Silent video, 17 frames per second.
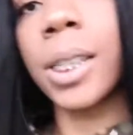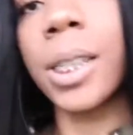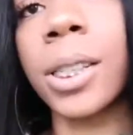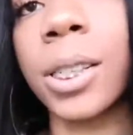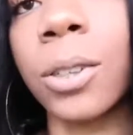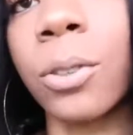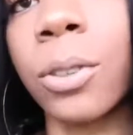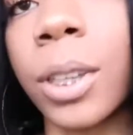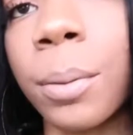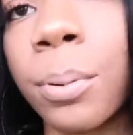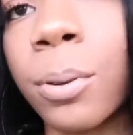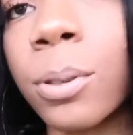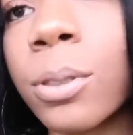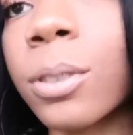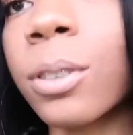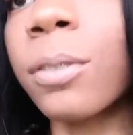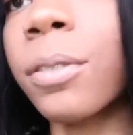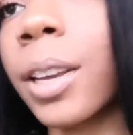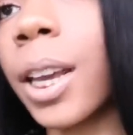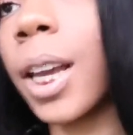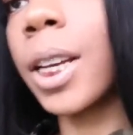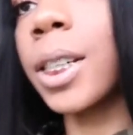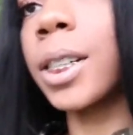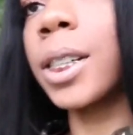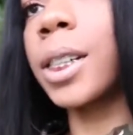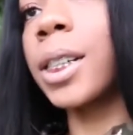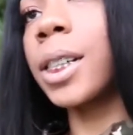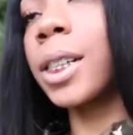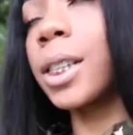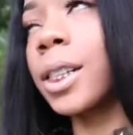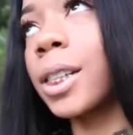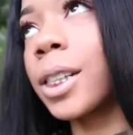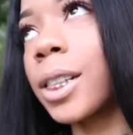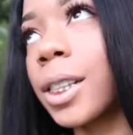turn on your post
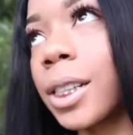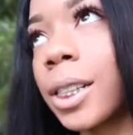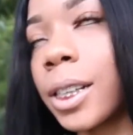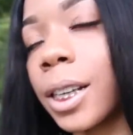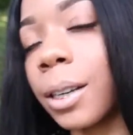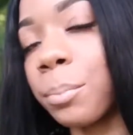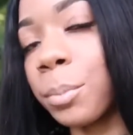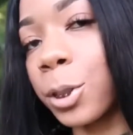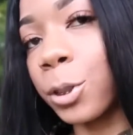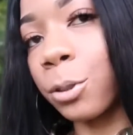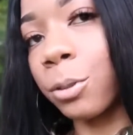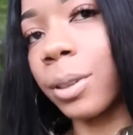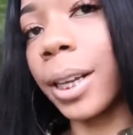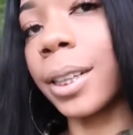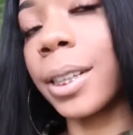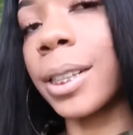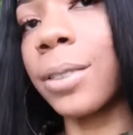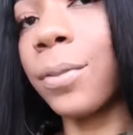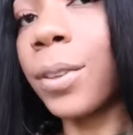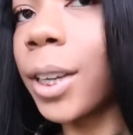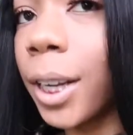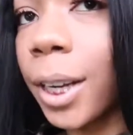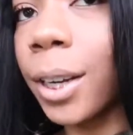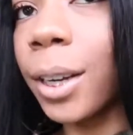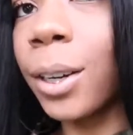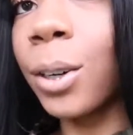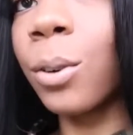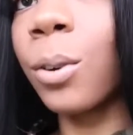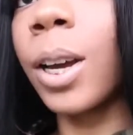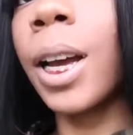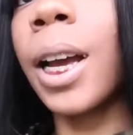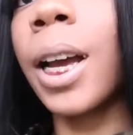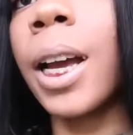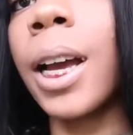notifications. Make sure you like this video,
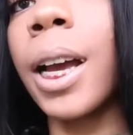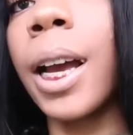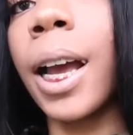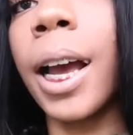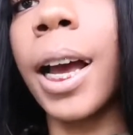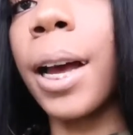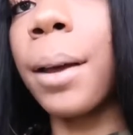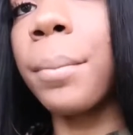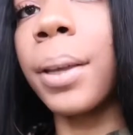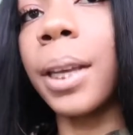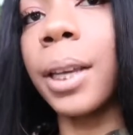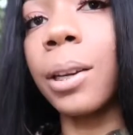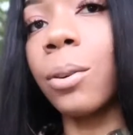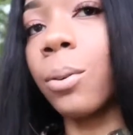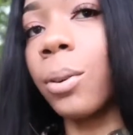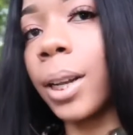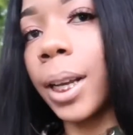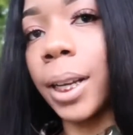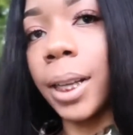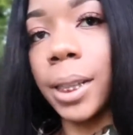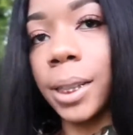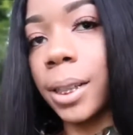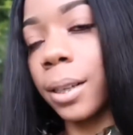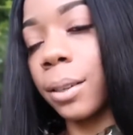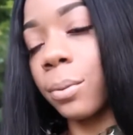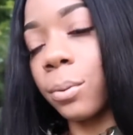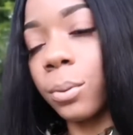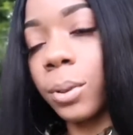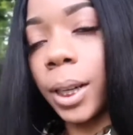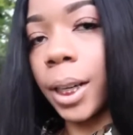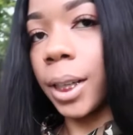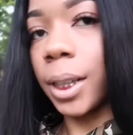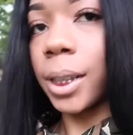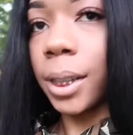comment, all that good stuff, all
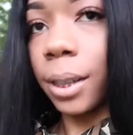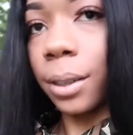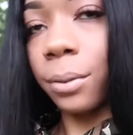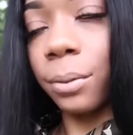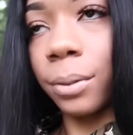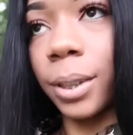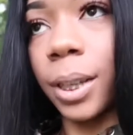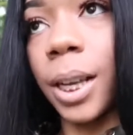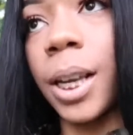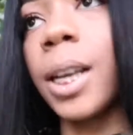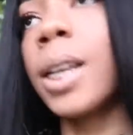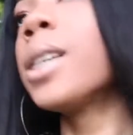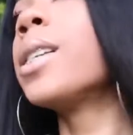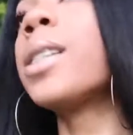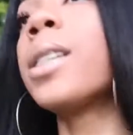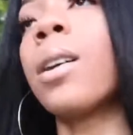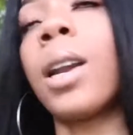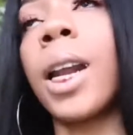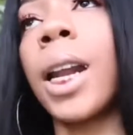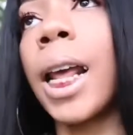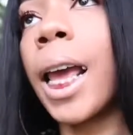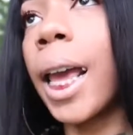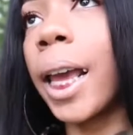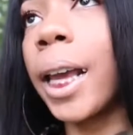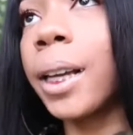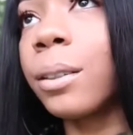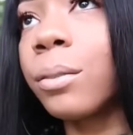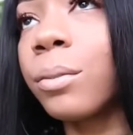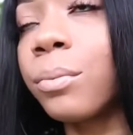that good stuff. So today,